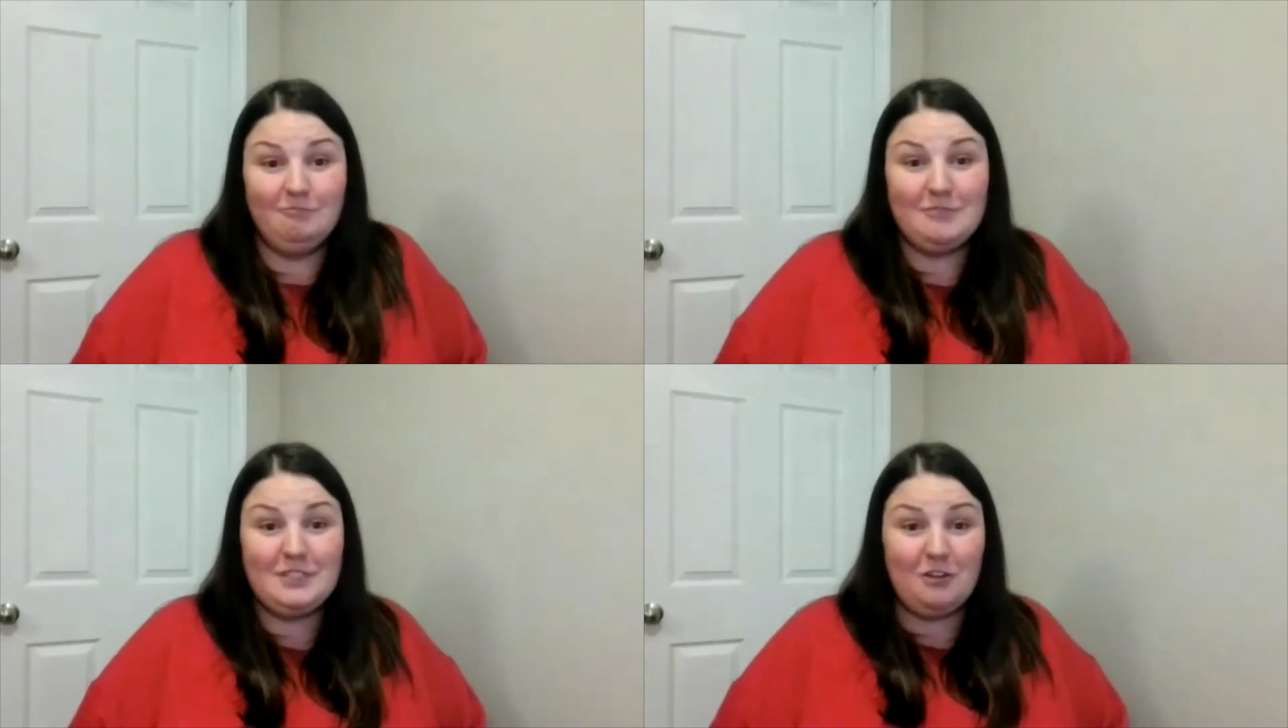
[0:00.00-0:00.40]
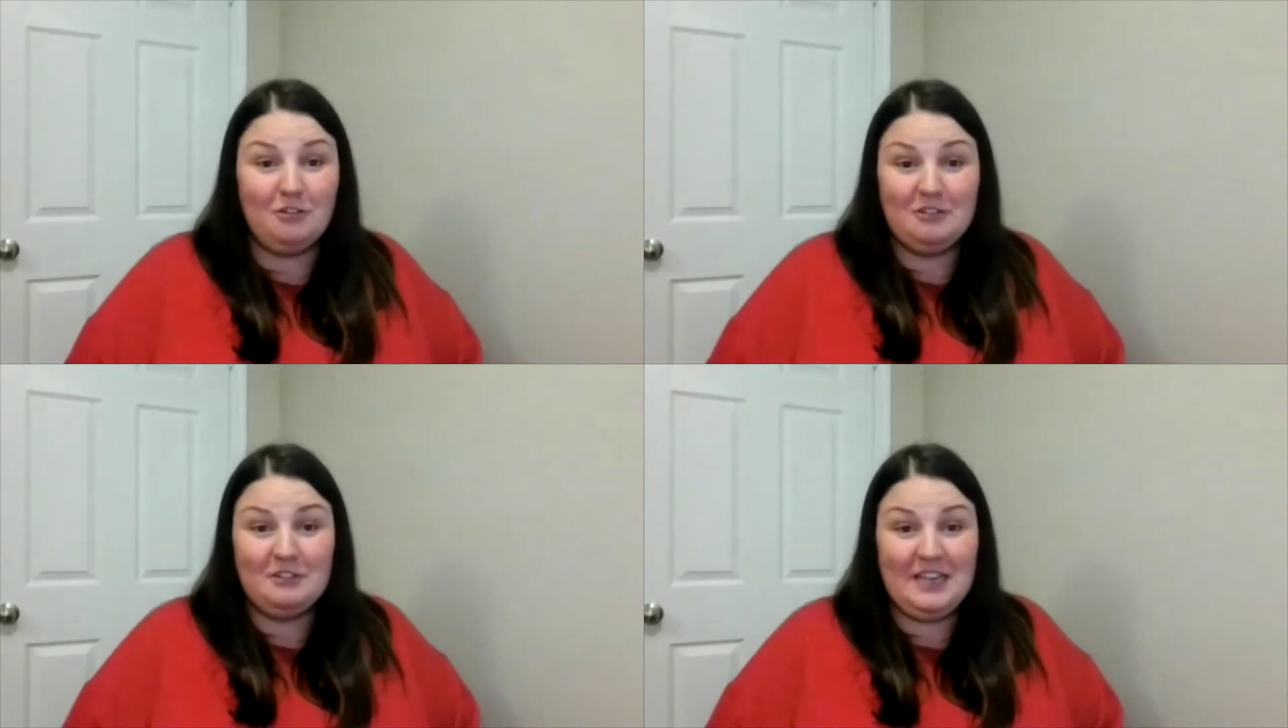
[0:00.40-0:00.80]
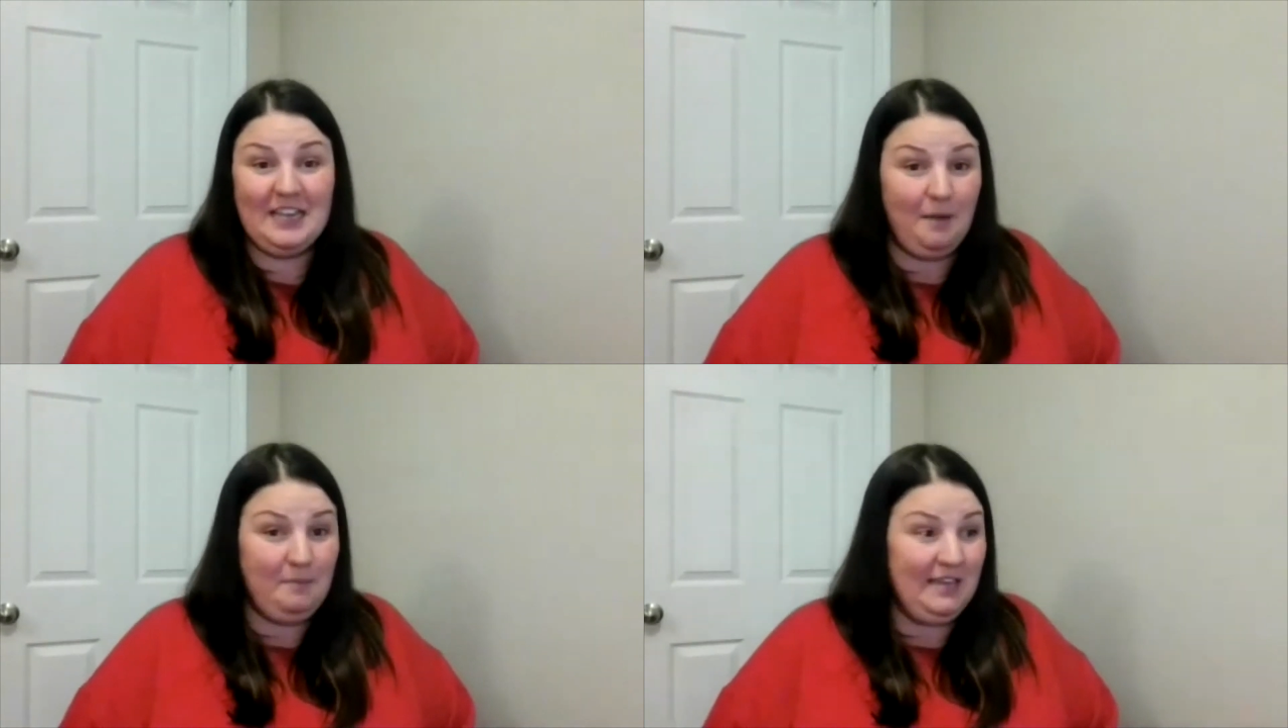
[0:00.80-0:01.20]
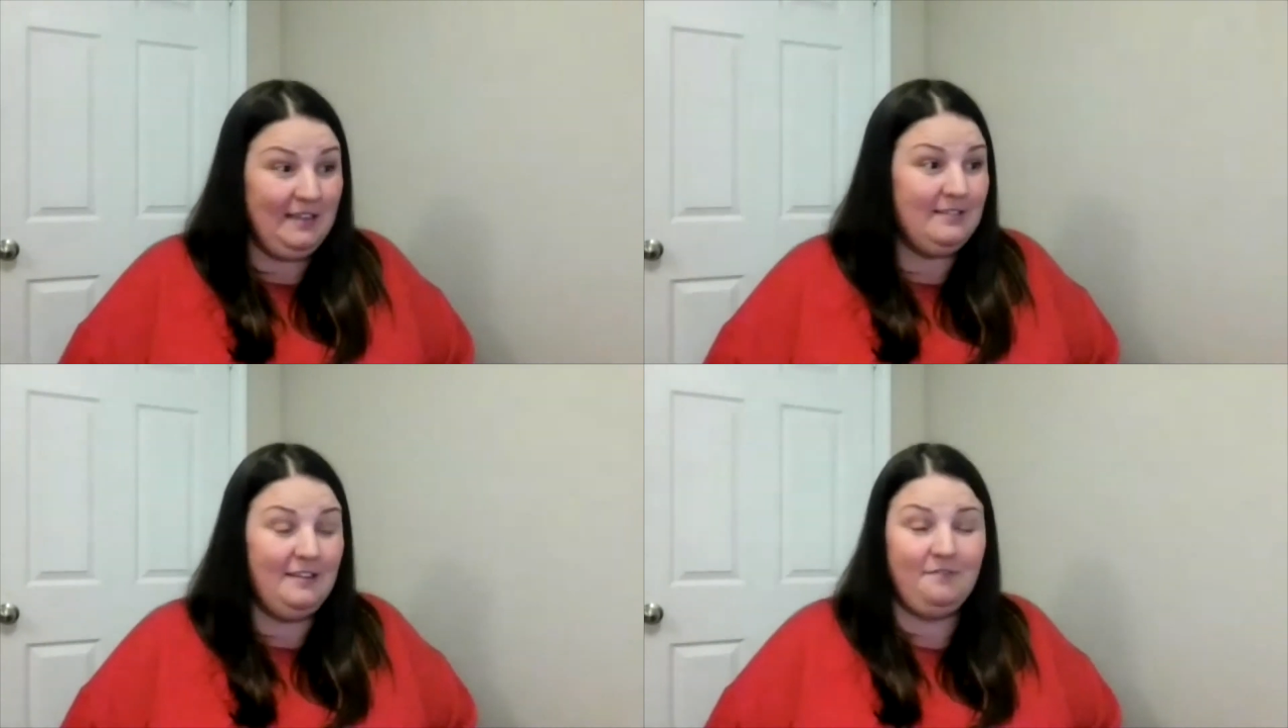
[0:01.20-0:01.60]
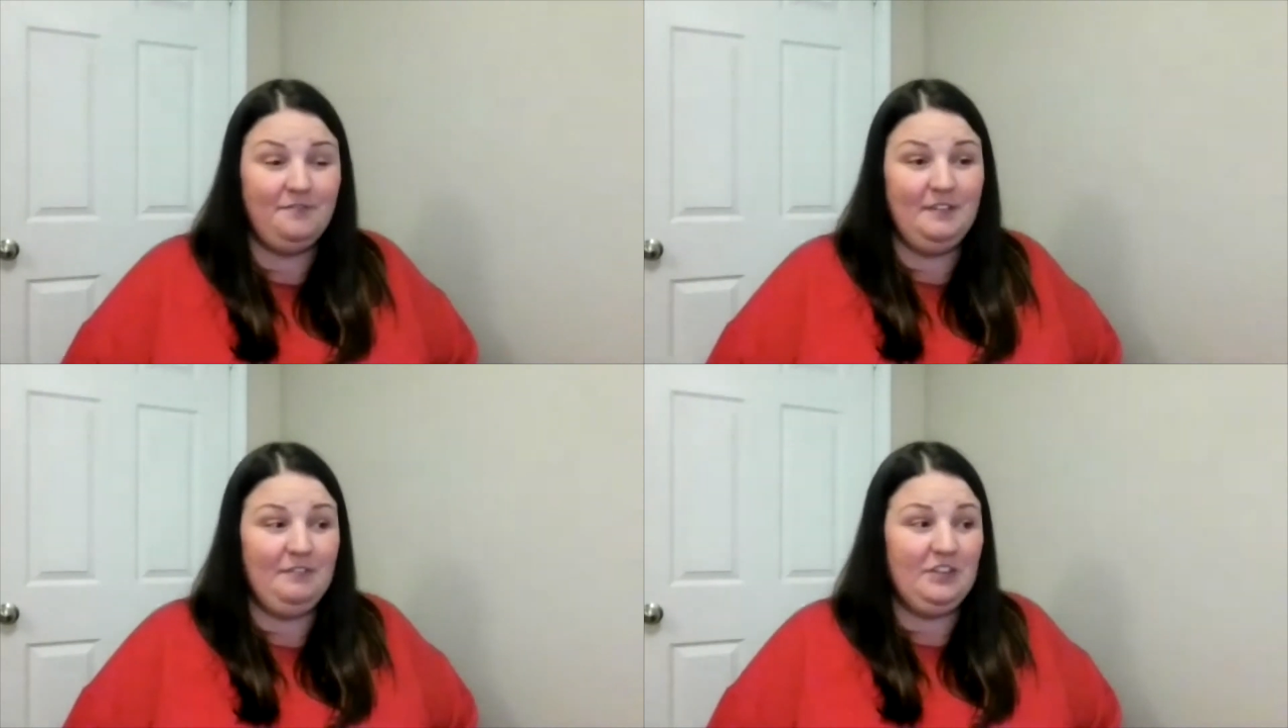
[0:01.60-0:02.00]
So they come in,
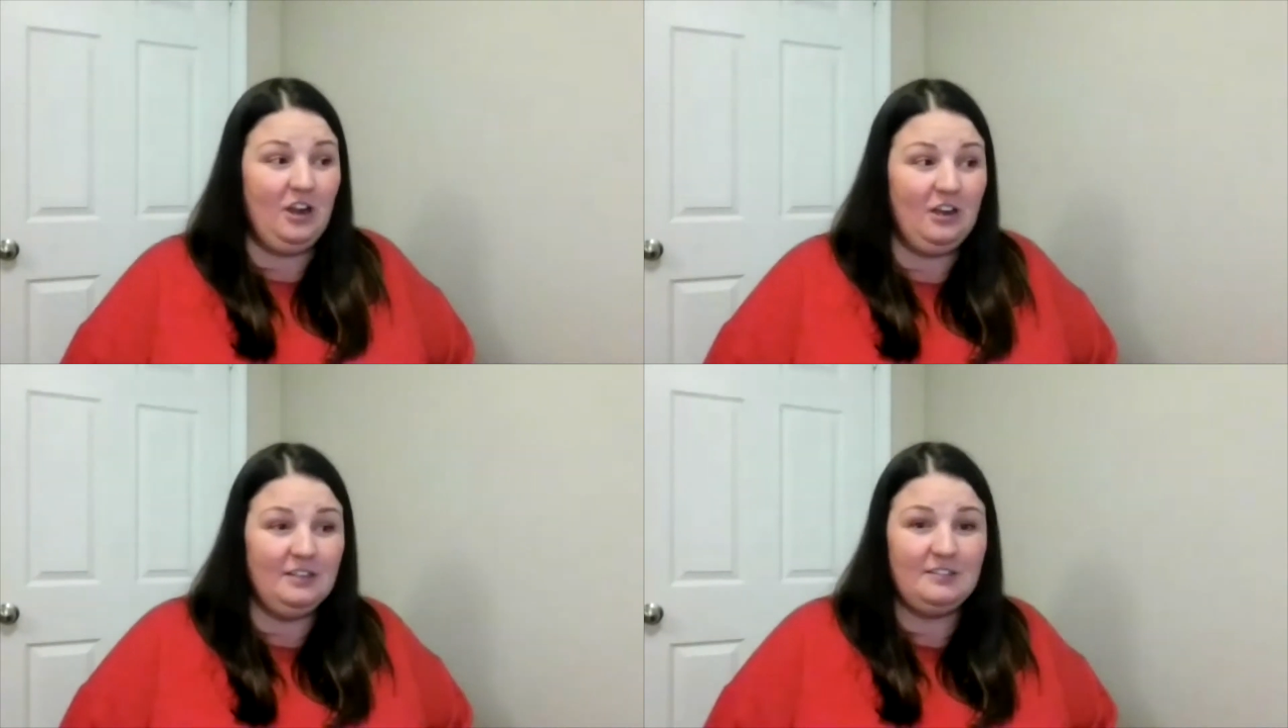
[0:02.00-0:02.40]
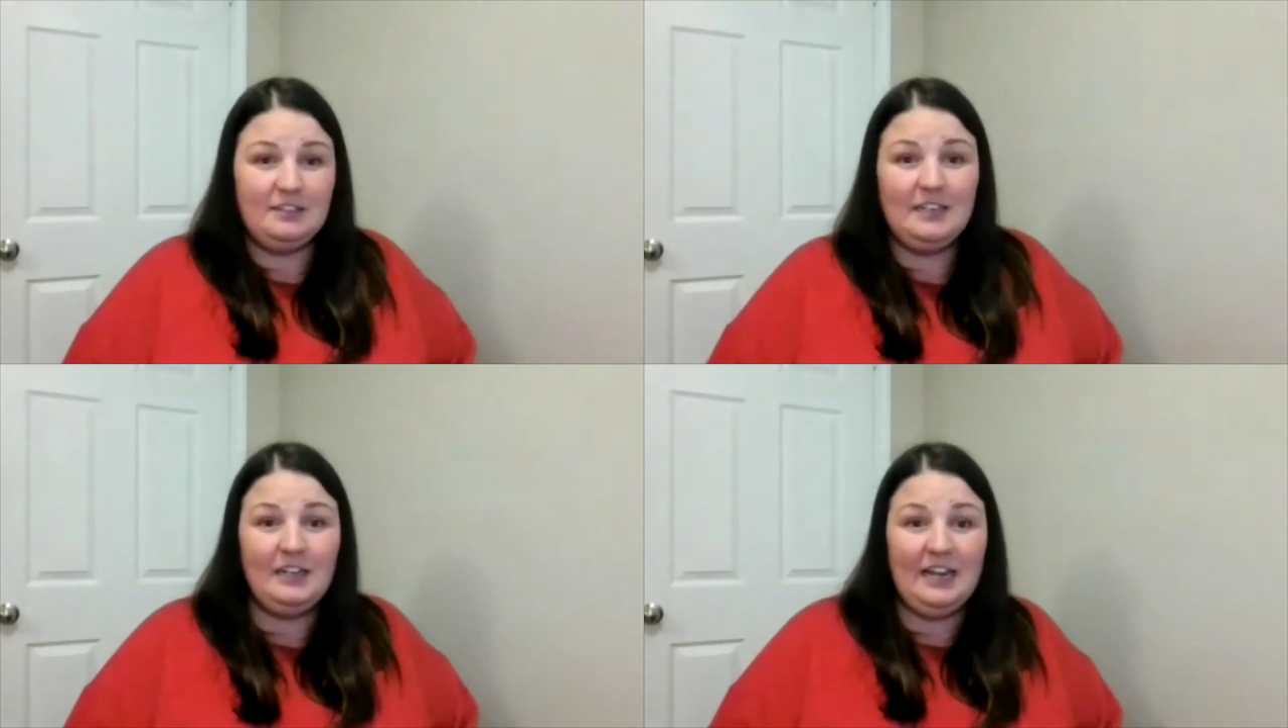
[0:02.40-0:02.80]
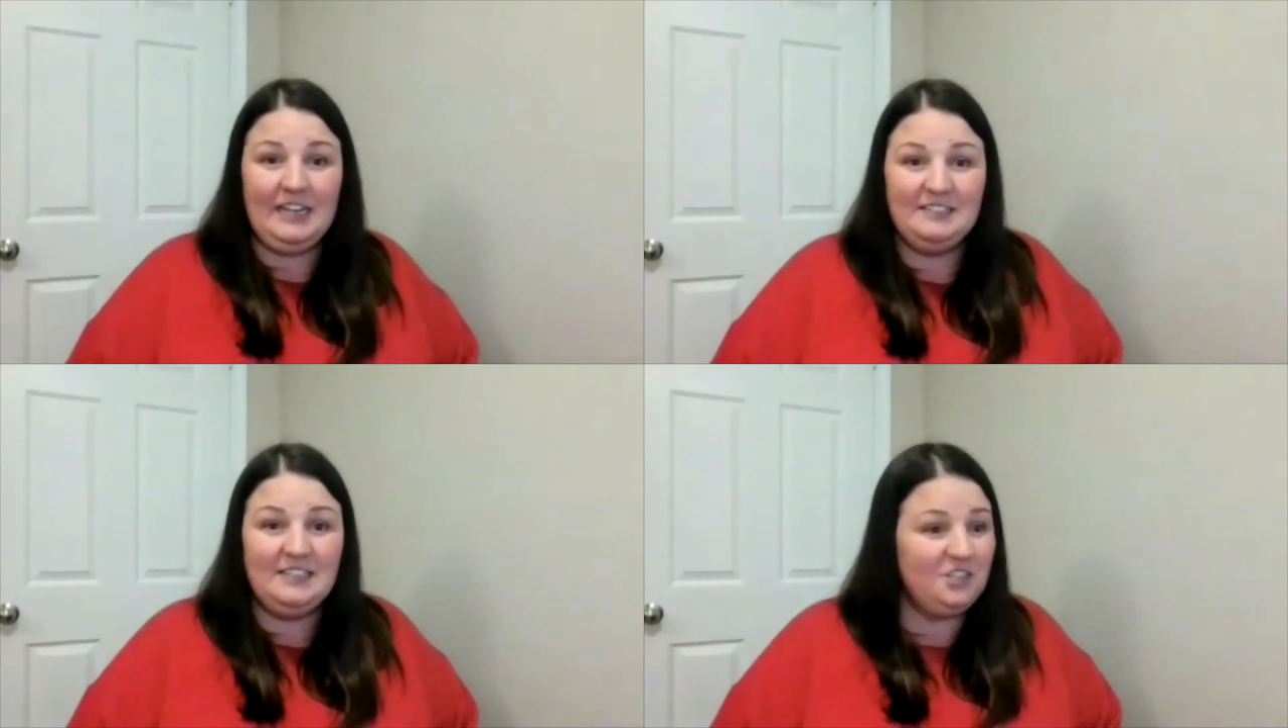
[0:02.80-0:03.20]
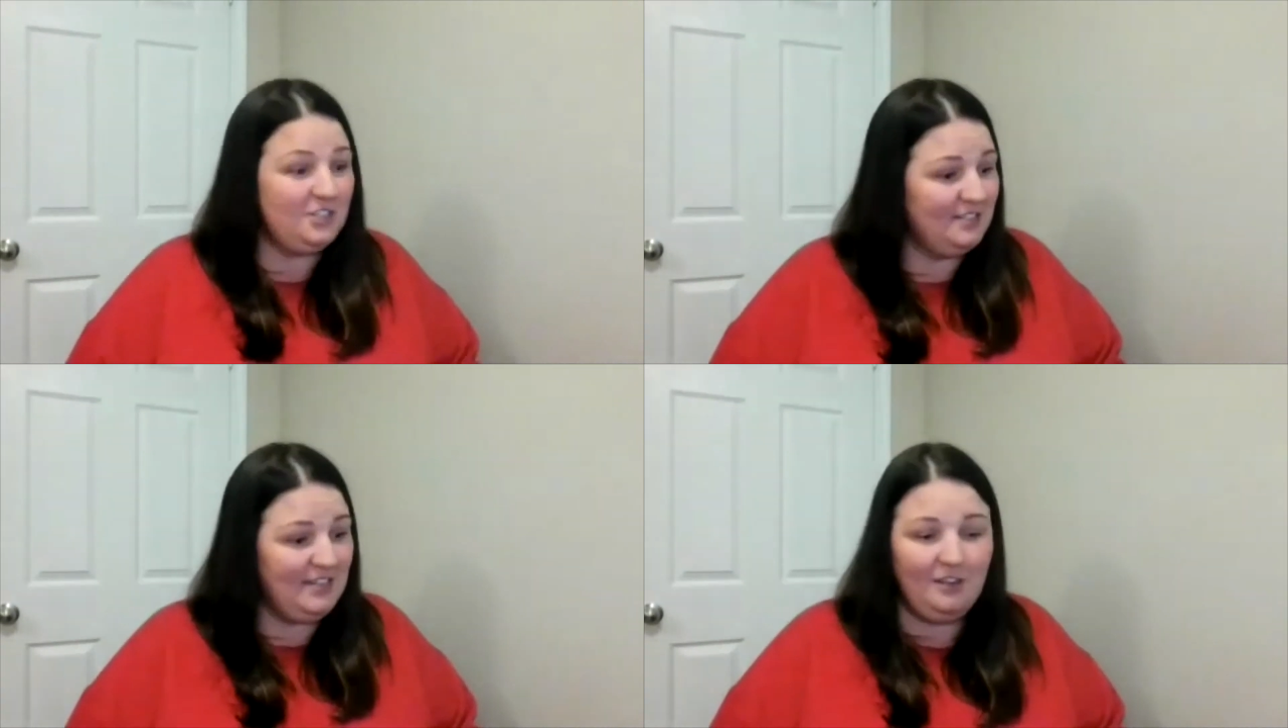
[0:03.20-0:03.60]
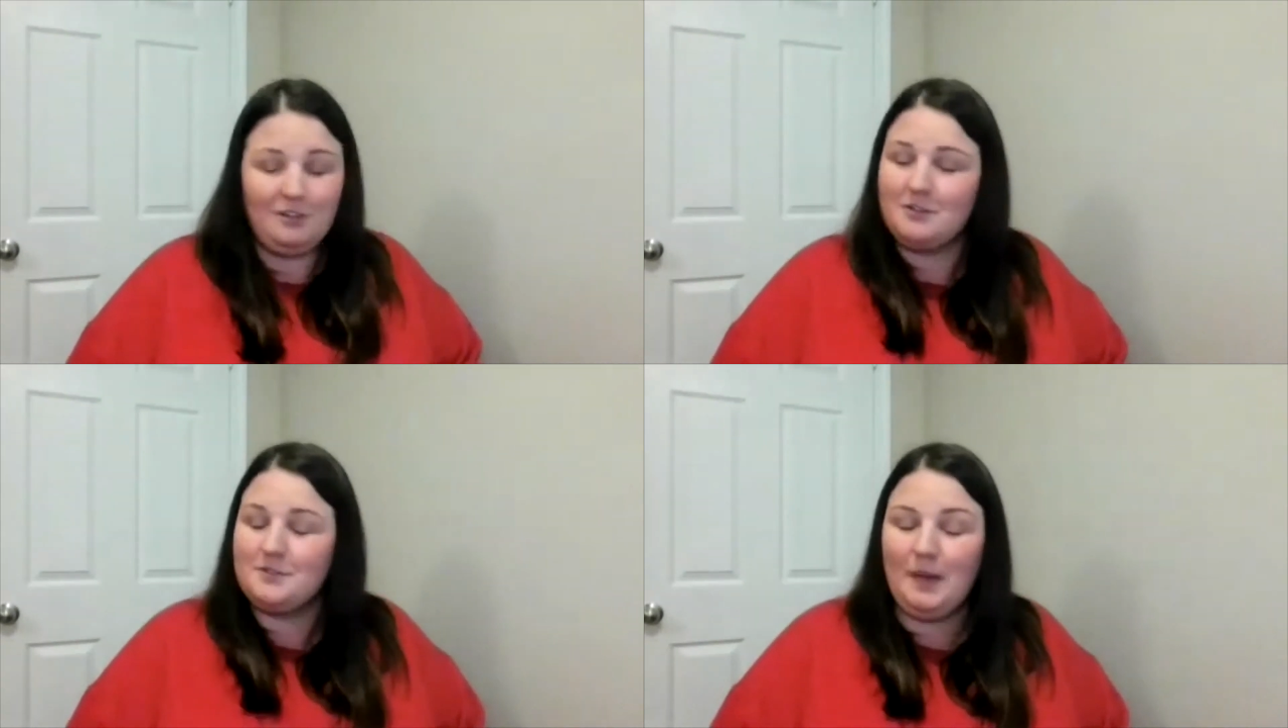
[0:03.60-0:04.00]
if the dog is a little uneasy, just stay
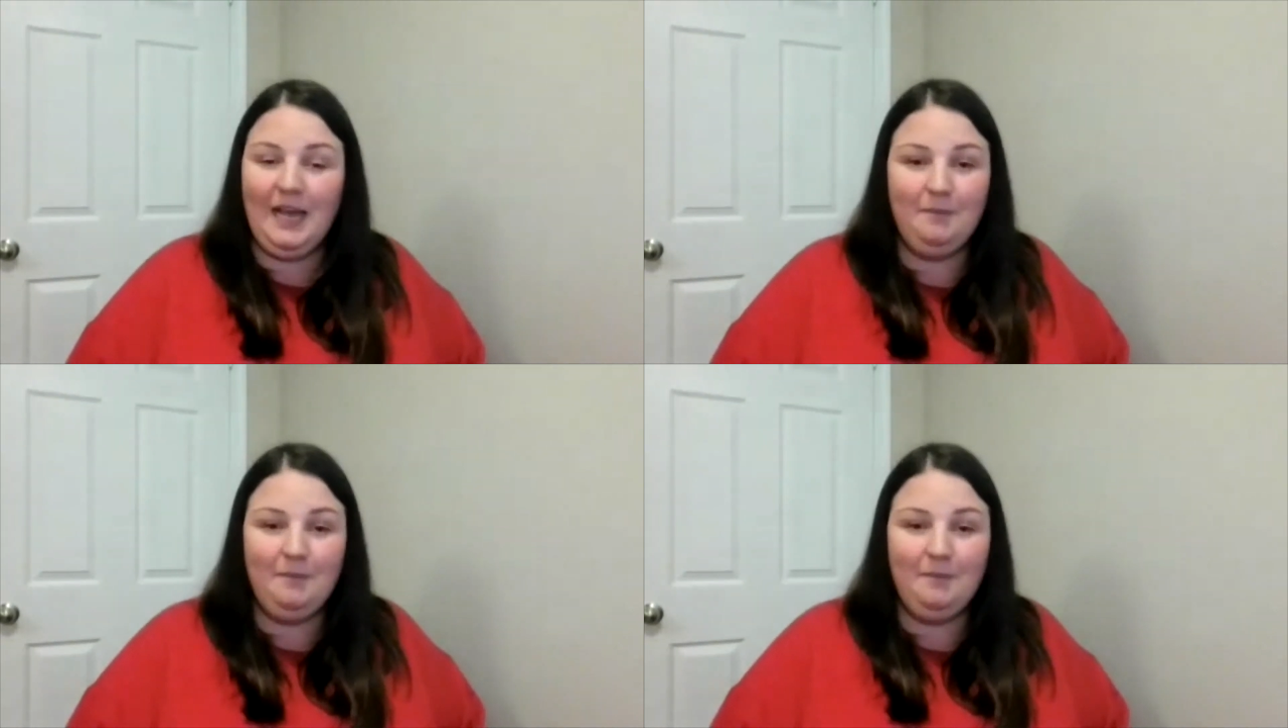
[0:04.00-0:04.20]
close by,